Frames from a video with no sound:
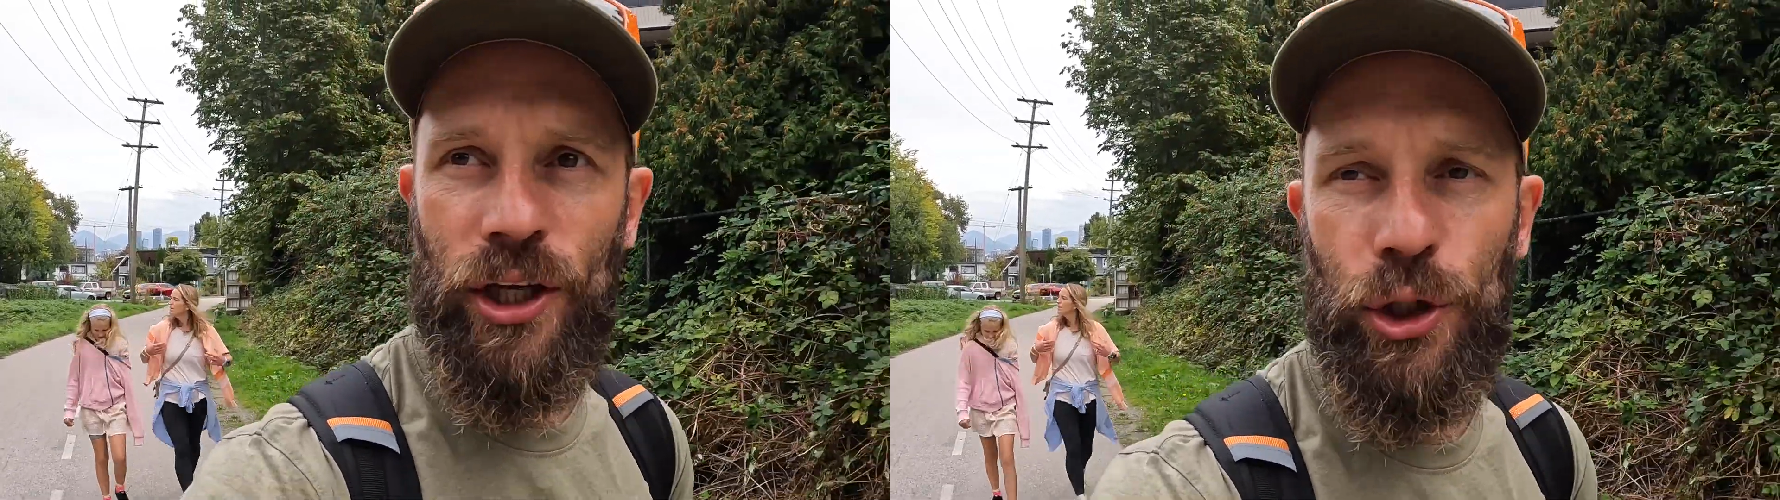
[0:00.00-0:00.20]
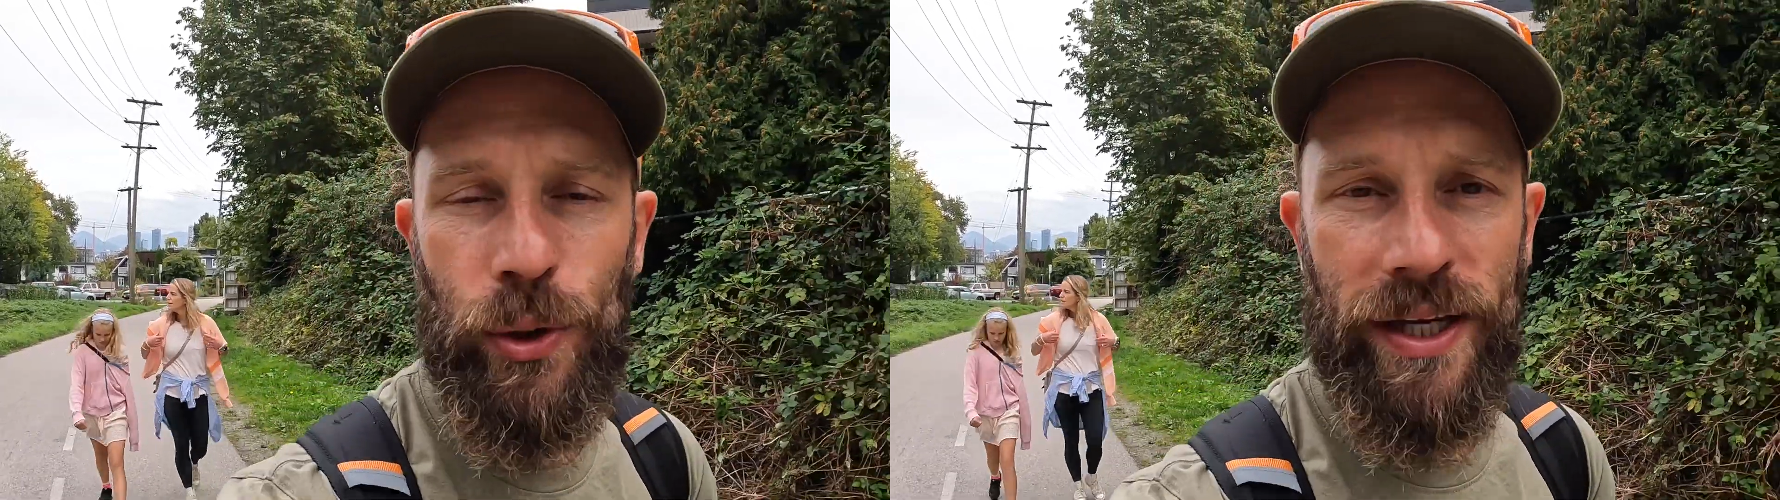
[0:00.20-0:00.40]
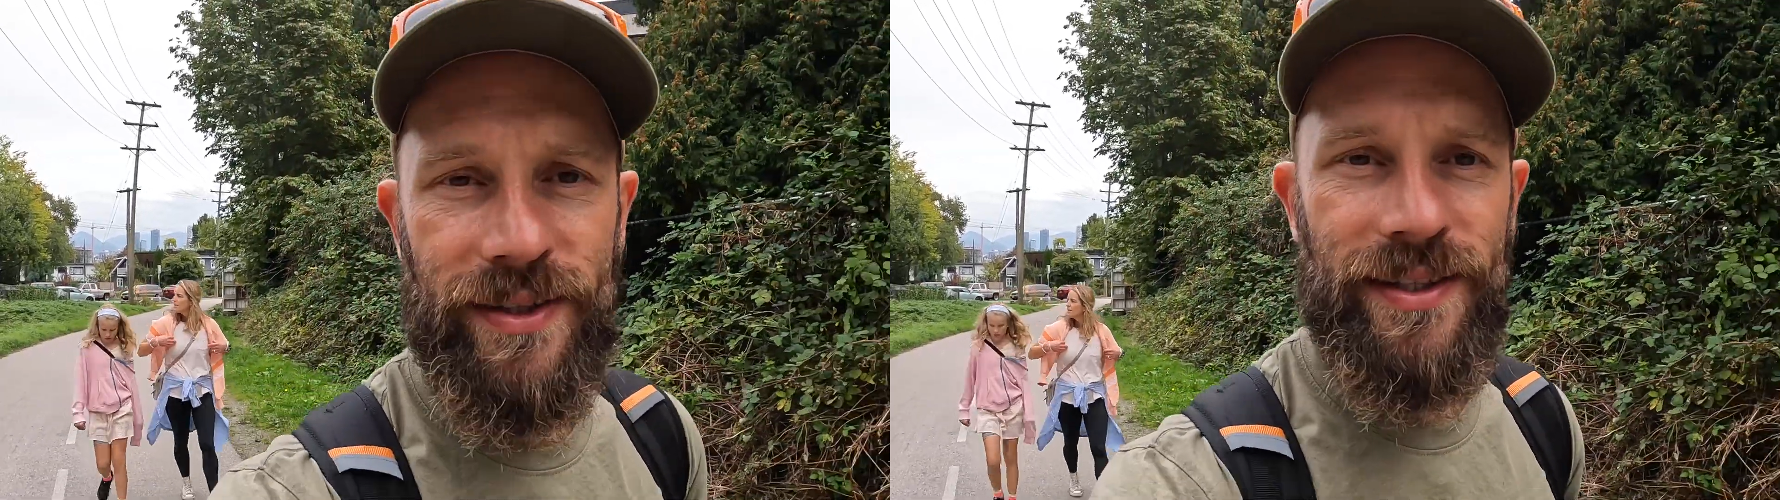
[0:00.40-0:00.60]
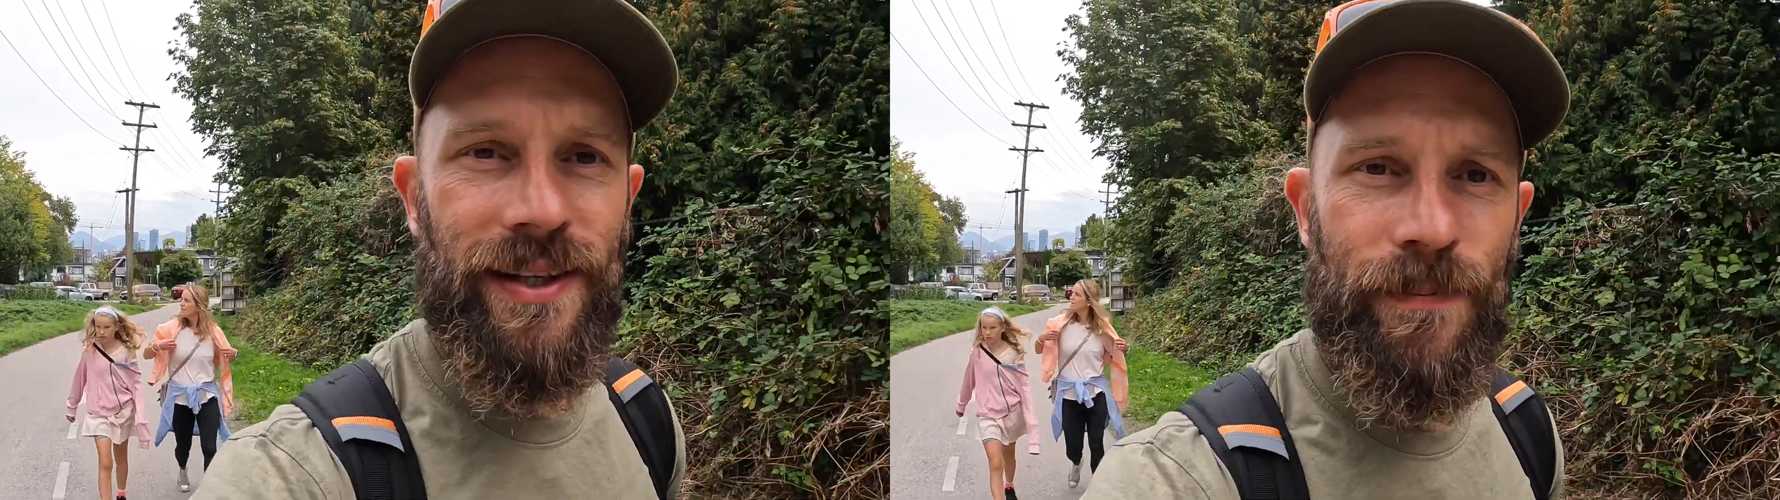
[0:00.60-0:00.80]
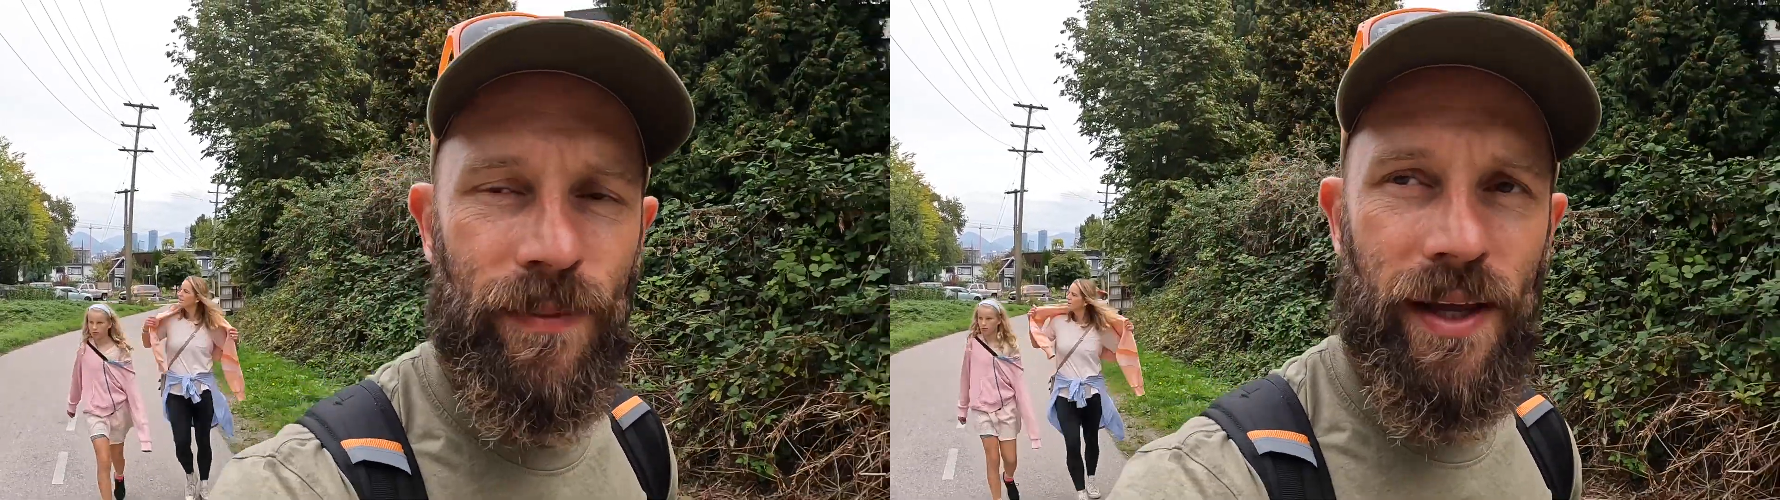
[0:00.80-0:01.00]
units
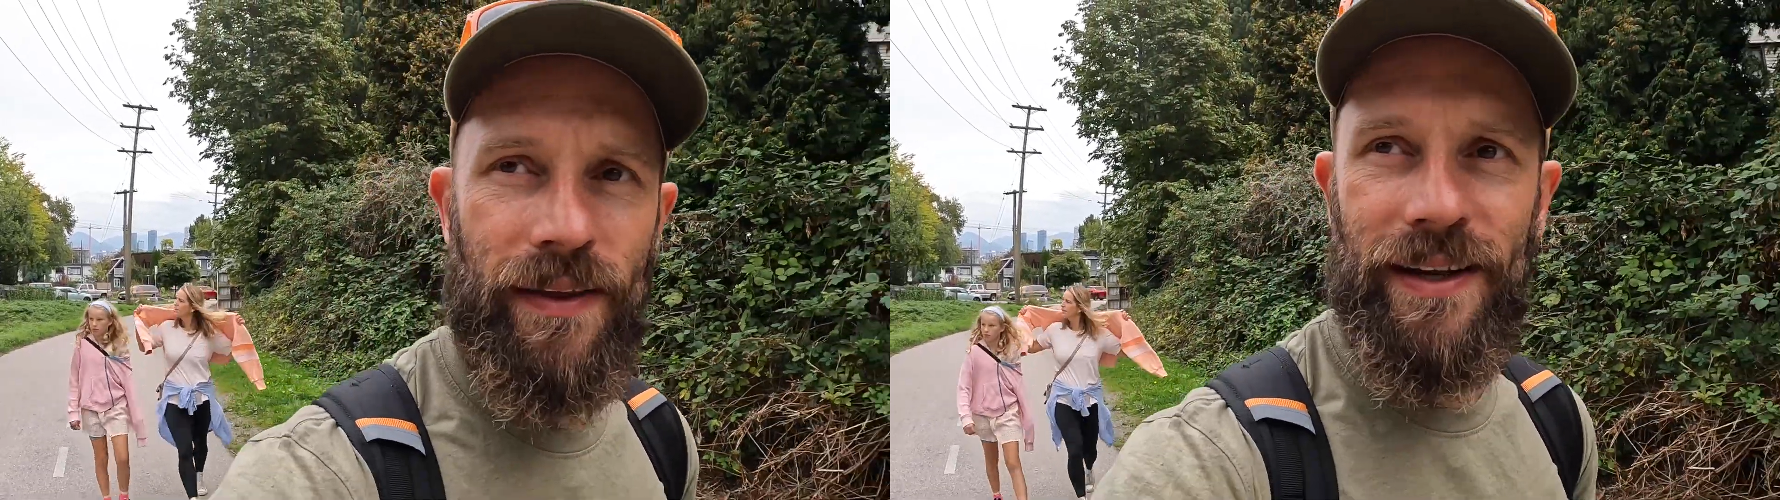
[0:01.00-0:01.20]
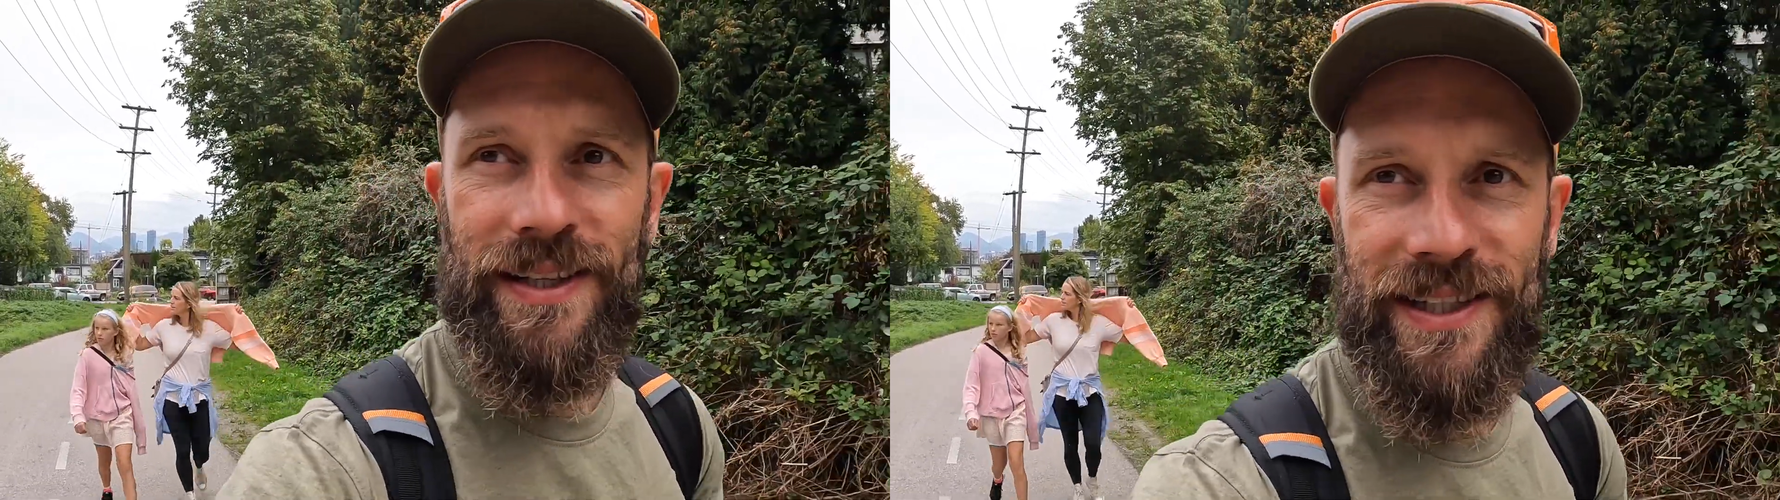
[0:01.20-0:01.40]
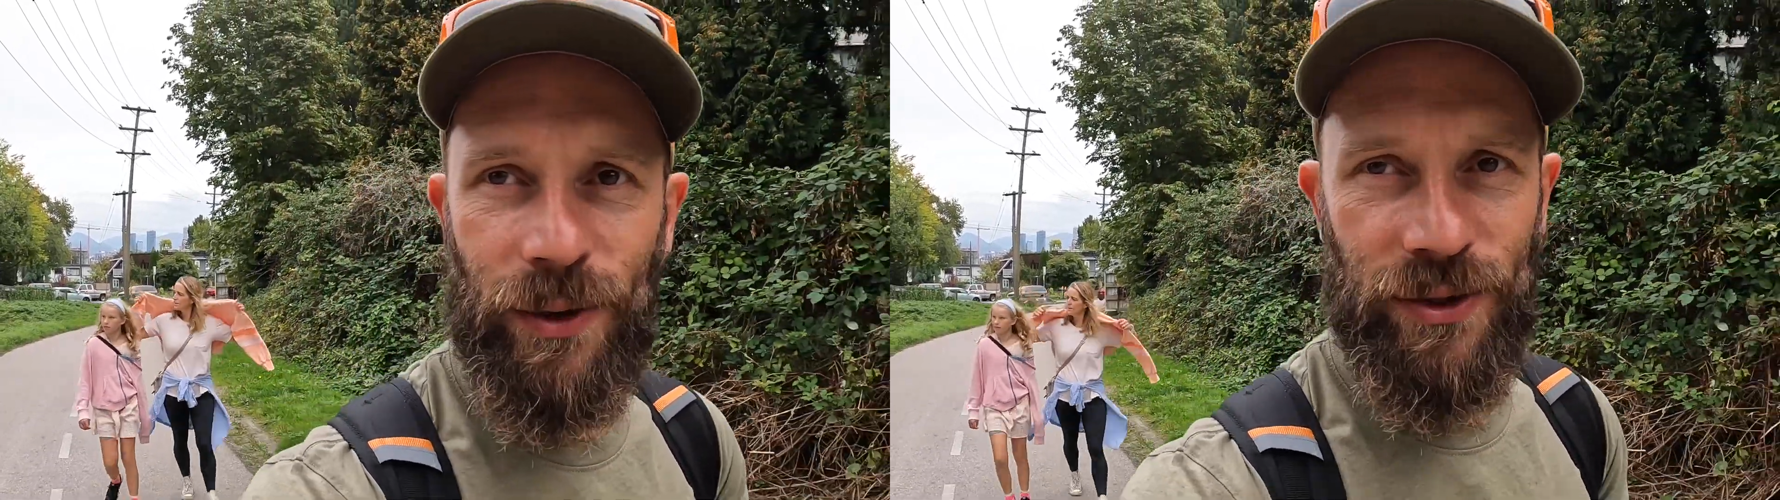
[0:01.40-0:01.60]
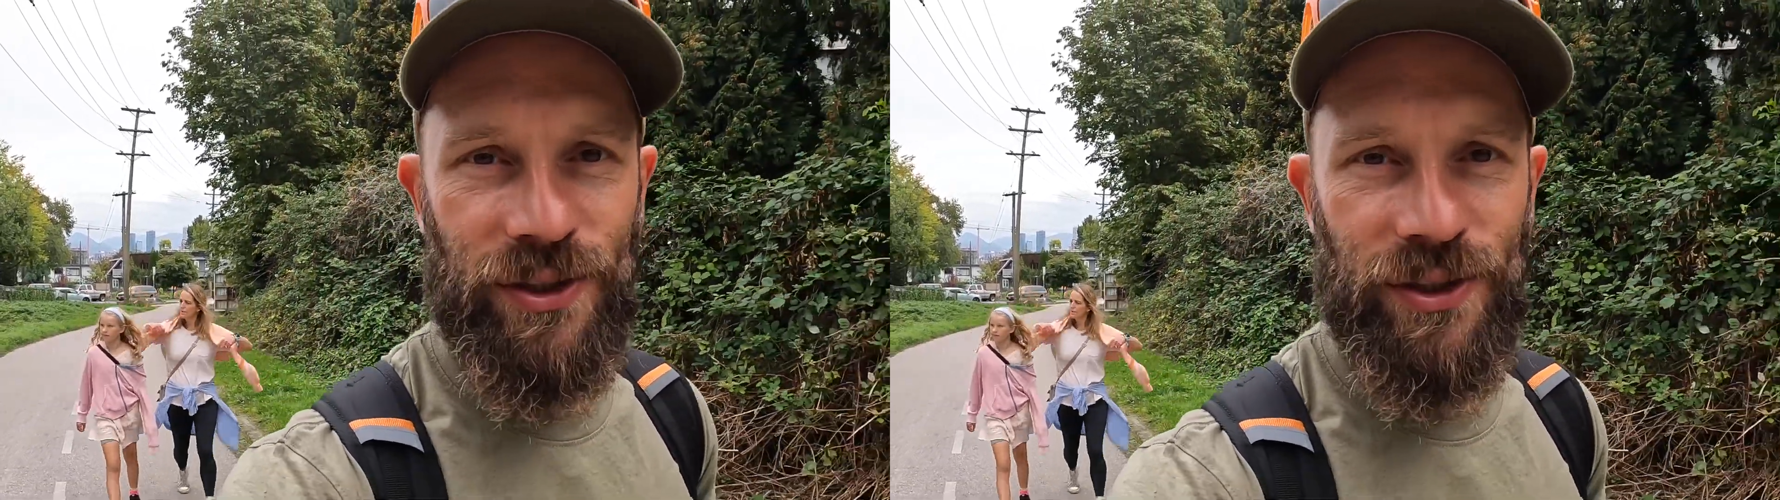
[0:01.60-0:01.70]
and then he sells